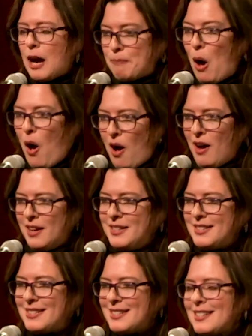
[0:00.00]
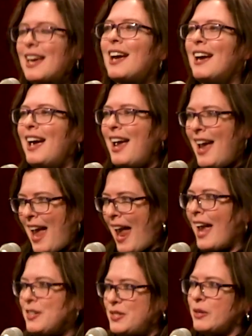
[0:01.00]
I pause,
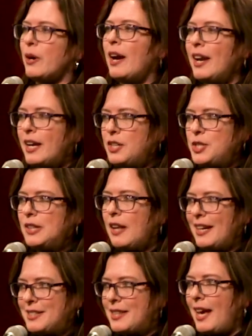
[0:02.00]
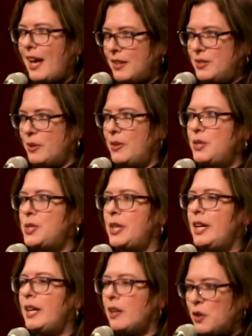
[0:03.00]
answer, and I guess she likes the answer that
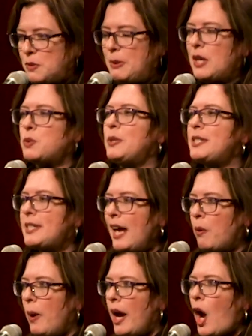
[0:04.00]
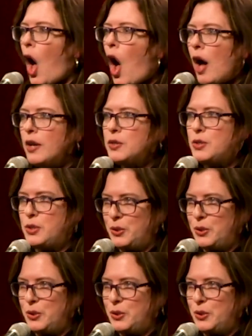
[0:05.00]
she hears because we segue on